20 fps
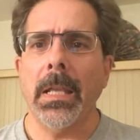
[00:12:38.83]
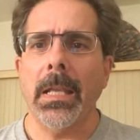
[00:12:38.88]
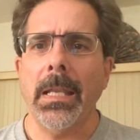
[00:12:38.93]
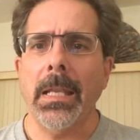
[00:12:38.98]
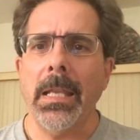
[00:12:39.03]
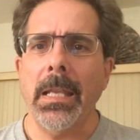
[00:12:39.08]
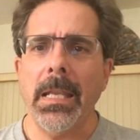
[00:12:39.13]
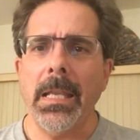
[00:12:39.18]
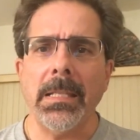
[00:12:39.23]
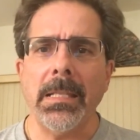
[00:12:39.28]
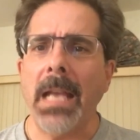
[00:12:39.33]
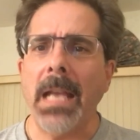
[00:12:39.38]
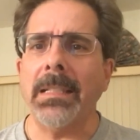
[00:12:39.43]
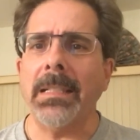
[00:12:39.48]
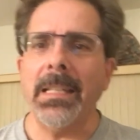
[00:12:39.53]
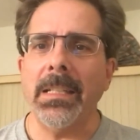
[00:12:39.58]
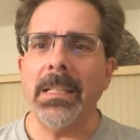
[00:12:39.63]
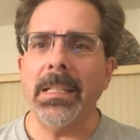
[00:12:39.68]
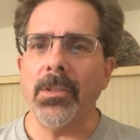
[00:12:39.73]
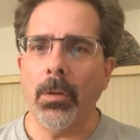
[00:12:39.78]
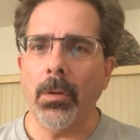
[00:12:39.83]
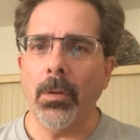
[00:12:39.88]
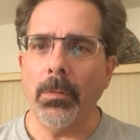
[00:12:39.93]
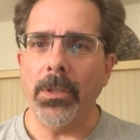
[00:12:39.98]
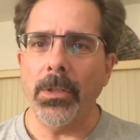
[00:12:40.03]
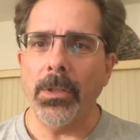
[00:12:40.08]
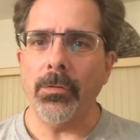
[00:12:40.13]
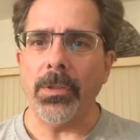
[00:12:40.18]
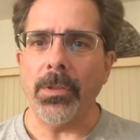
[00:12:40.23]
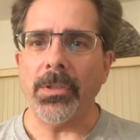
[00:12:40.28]
He's acting in his own
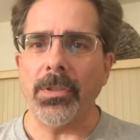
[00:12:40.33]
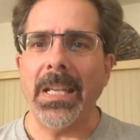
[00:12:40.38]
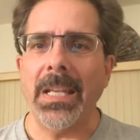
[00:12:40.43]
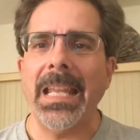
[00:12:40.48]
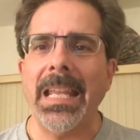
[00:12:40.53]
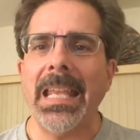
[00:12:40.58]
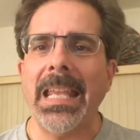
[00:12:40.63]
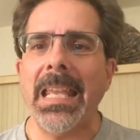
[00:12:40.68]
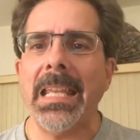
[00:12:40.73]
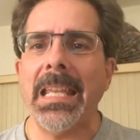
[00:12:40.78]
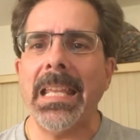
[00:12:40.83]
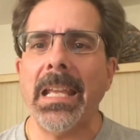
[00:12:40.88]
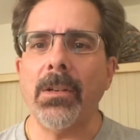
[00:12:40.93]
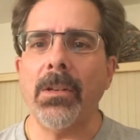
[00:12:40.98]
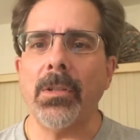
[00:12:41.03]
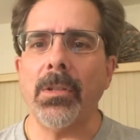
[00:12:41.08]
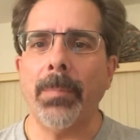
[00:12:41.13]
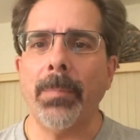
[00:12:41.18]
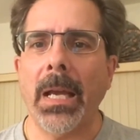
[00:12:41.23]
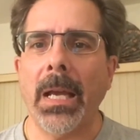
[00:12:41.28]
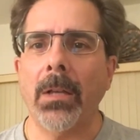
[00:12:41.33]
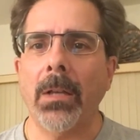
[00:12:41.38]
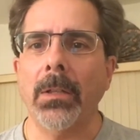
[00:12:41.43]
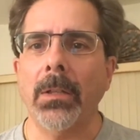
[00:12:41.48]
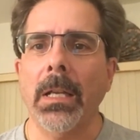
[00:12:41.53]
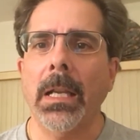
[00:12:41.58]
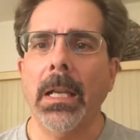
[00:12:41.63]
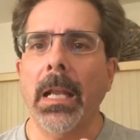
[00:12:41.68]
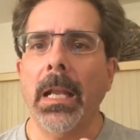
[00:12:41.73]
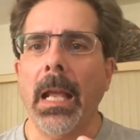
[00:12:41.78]
interests. He cares about
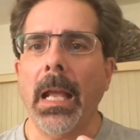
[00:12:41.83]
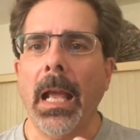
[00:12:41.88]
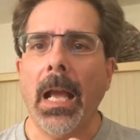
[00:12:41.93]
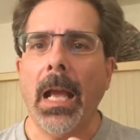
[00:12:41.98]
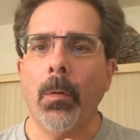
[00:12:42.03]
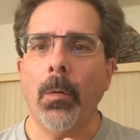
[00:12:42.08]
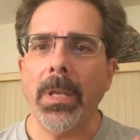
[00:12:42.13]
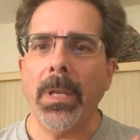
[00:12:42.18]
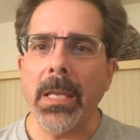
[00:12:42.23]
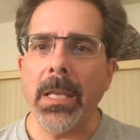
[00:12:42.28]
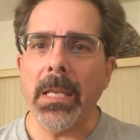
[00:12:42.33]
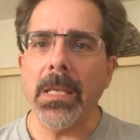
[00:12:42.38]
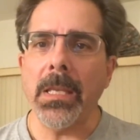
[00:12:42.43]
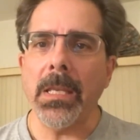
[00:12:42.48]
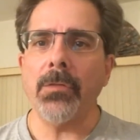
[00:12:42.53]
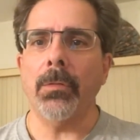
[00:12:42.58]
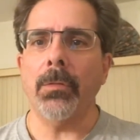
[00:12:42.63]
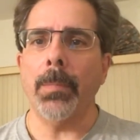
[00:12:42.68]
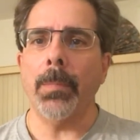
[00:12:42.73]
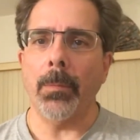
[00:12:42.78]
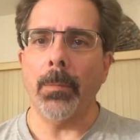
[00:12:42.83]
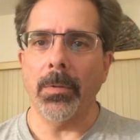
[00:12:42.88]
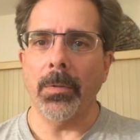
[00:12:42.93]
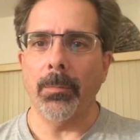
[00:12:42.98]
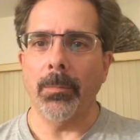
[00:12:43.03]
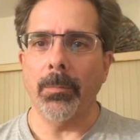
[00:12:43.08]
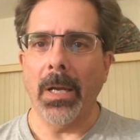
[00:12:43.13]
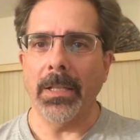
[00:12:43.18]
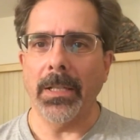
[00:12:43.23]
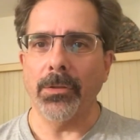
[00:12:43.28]
how he's
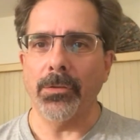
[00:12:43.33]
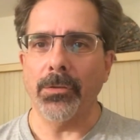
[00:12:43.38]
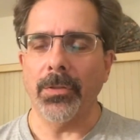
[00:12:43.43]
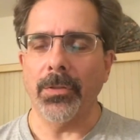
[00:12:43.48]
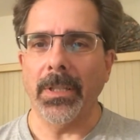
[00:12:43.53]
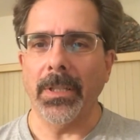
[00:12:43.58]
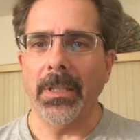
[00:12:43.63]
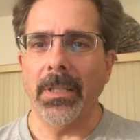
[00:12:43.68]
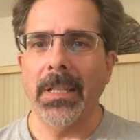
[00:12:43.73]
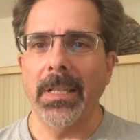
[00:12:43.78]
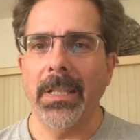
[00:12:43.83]
remembered by history.